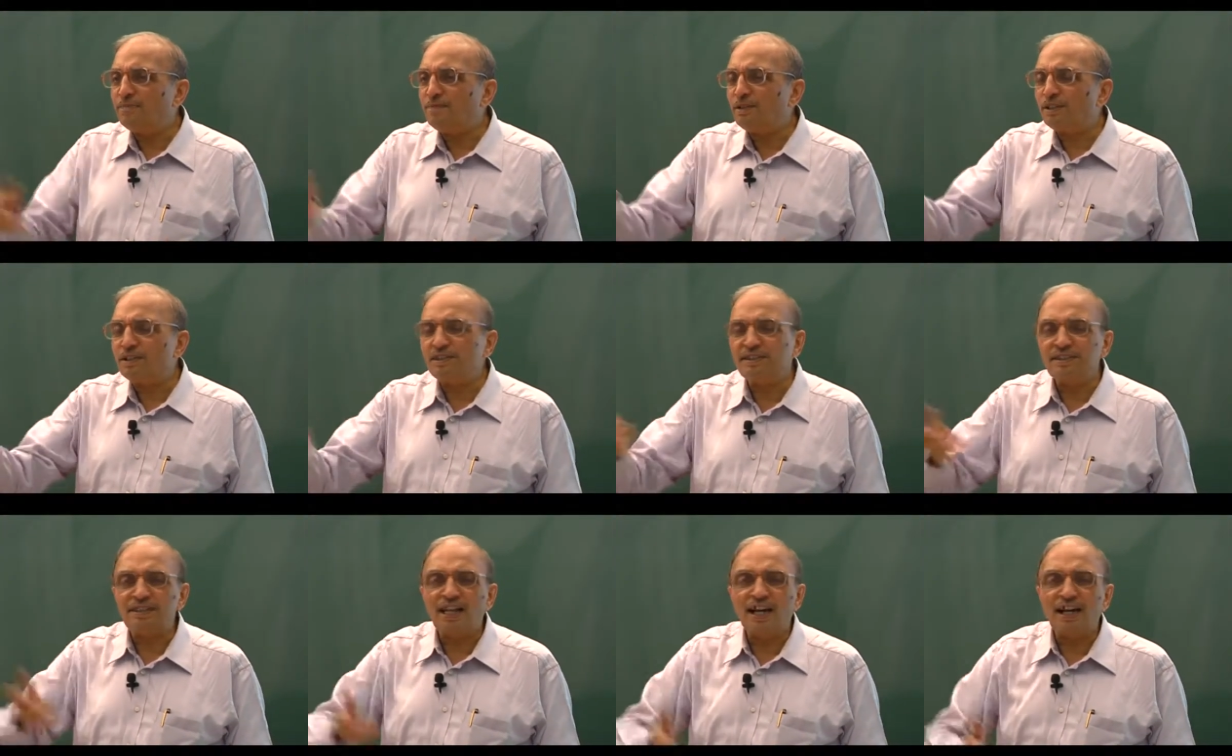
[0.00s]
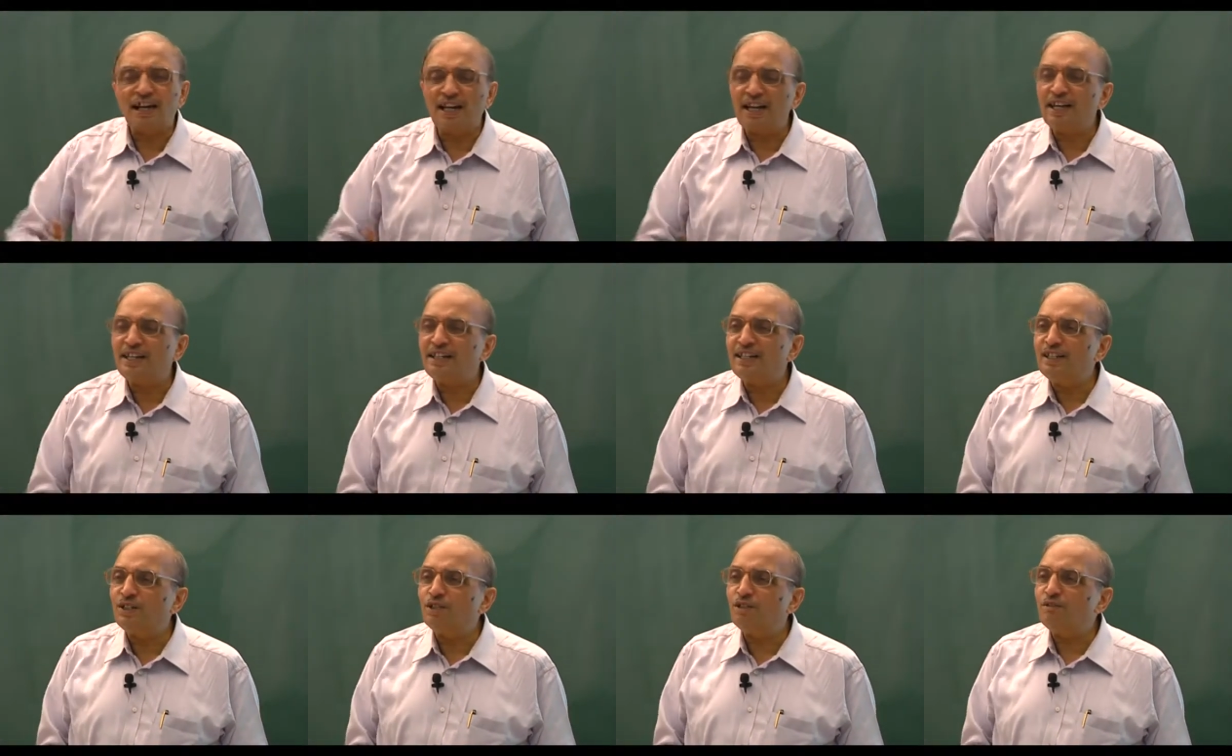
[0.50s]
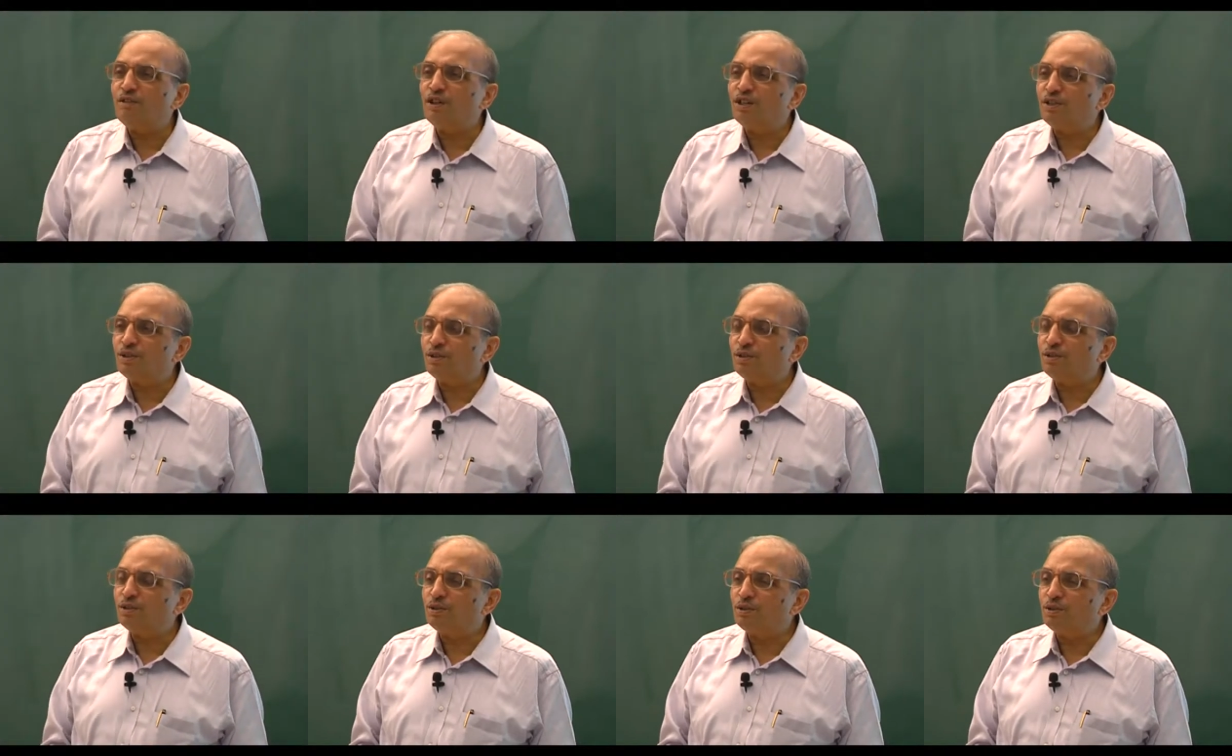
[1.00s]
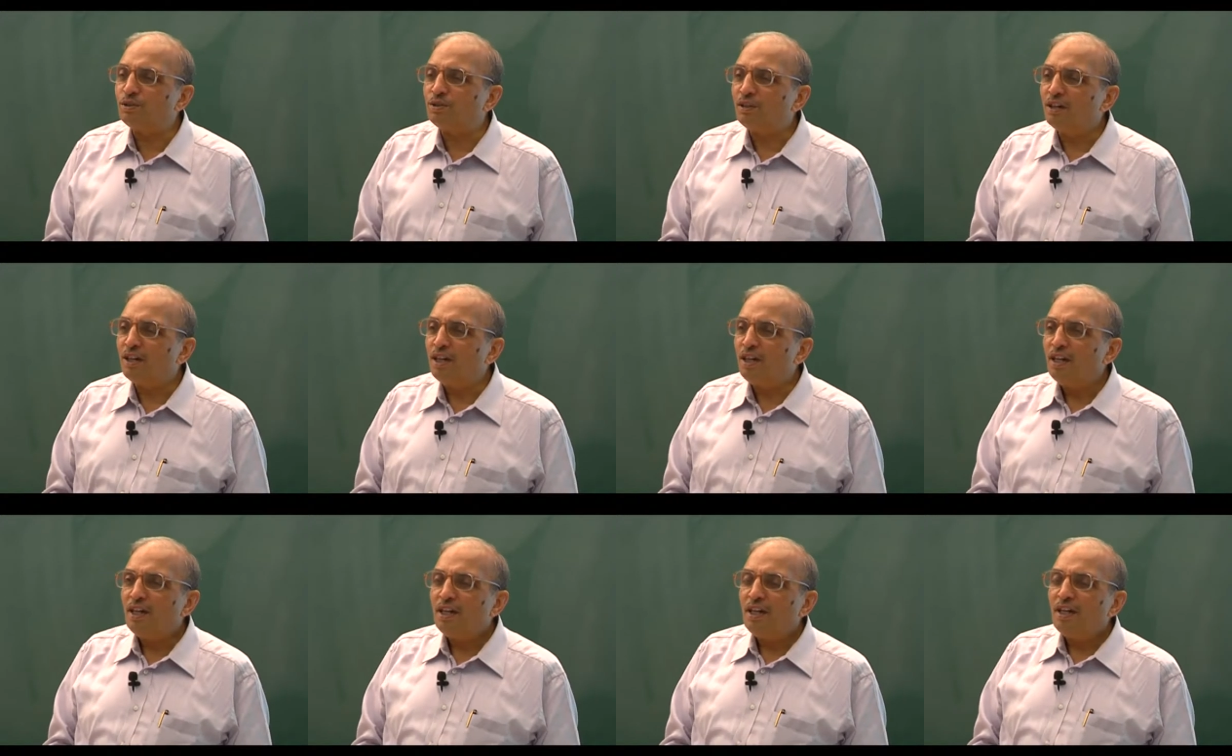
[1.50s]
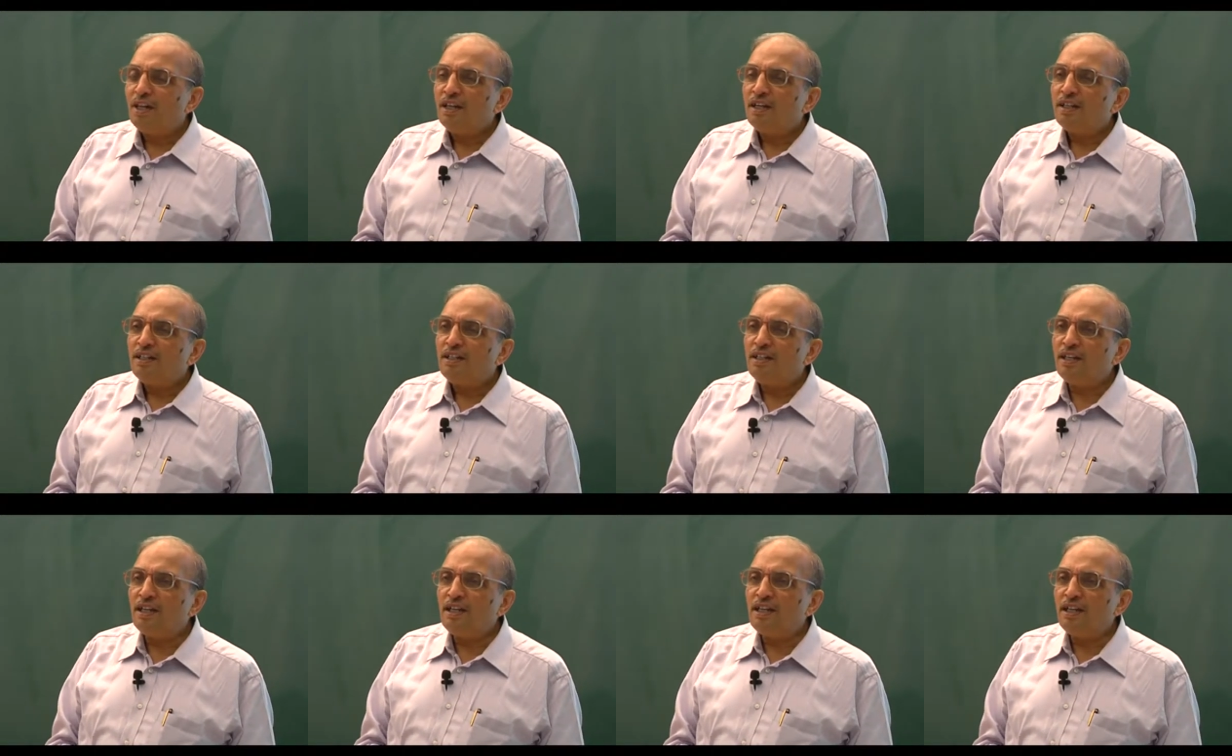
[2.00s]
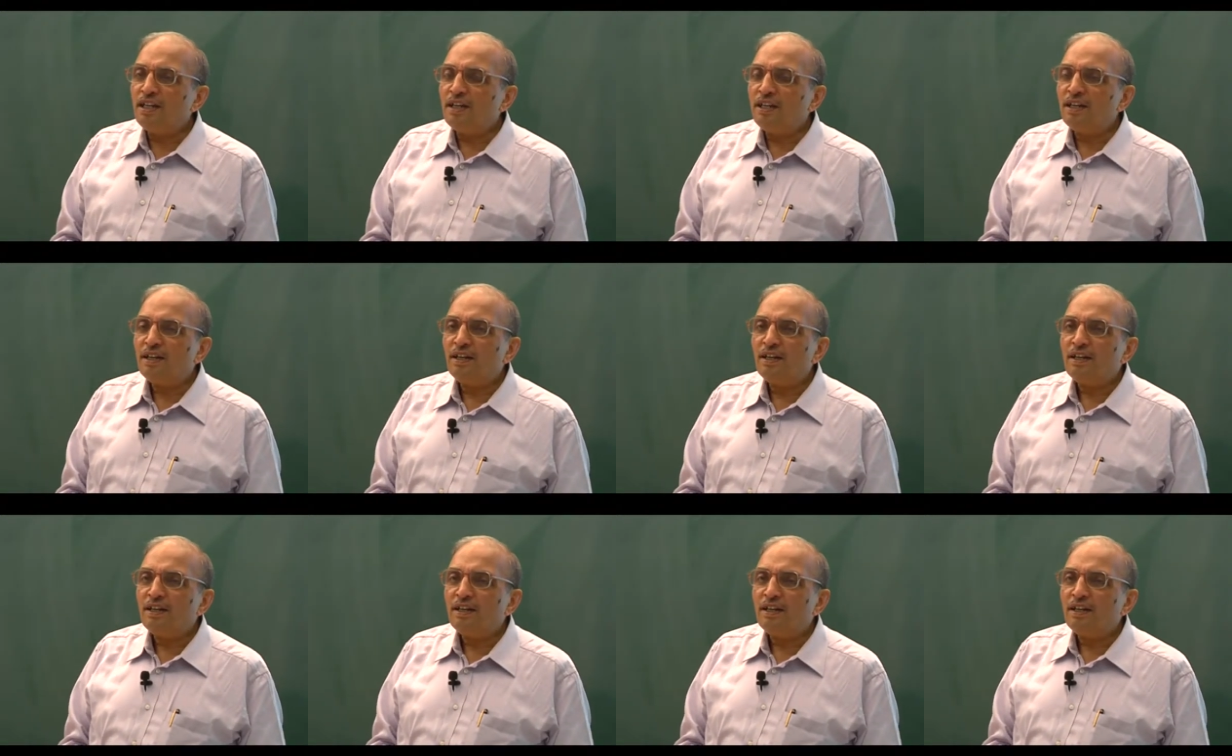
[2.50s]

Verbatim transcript: Prasada didn't know what to do. The